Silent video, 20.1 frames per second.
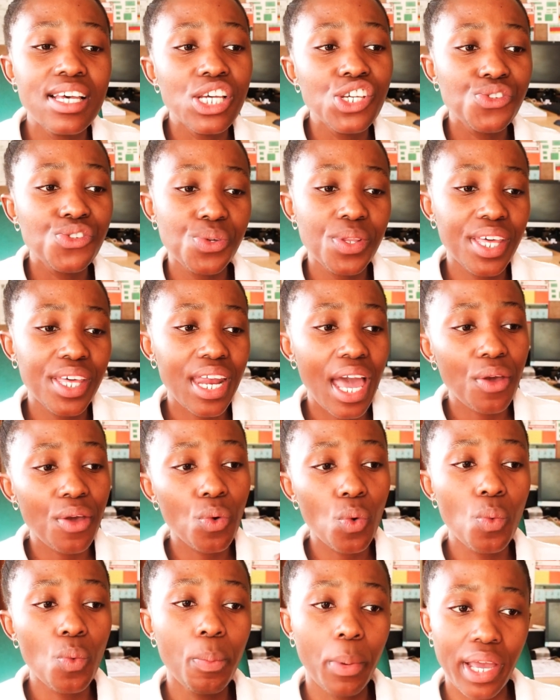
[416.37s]
so that I
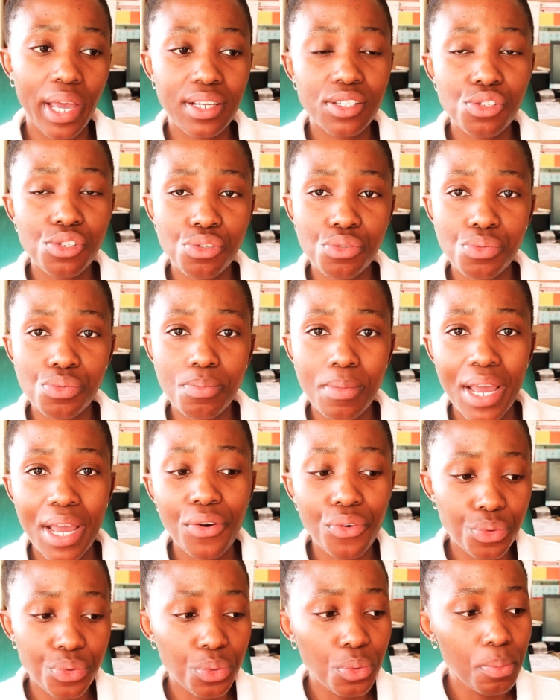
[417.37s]
go back to my
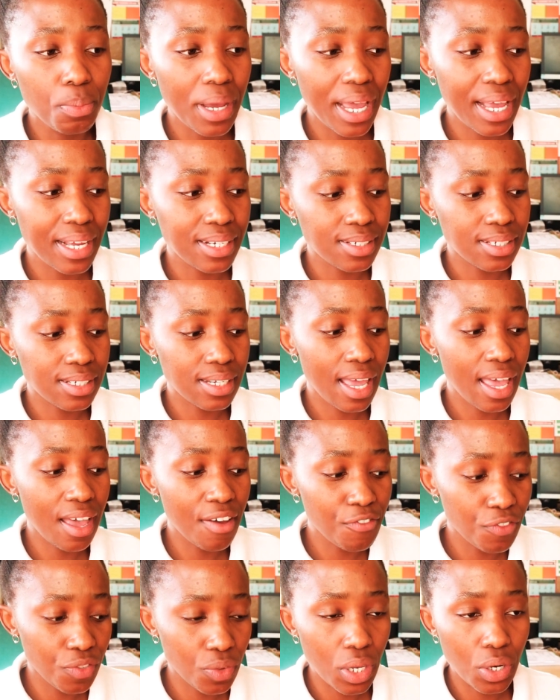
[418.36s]
room and
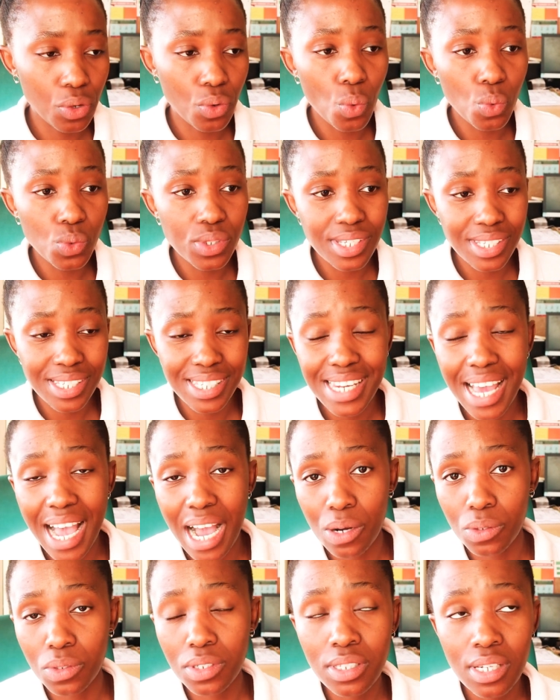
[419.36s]
have the notes
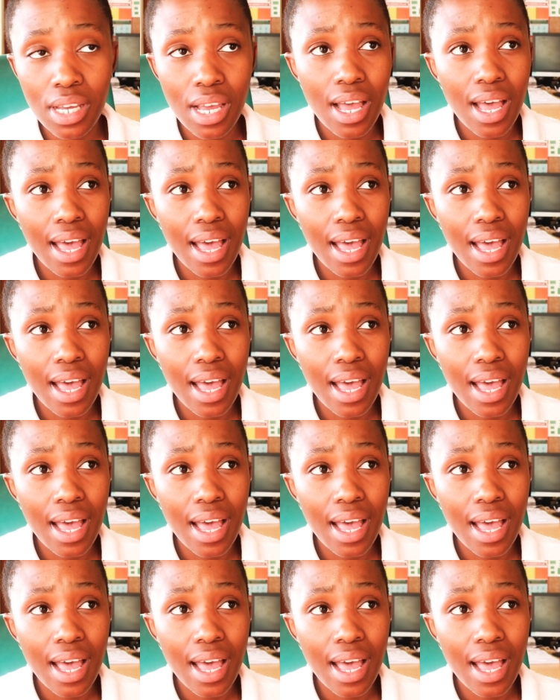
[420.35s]
down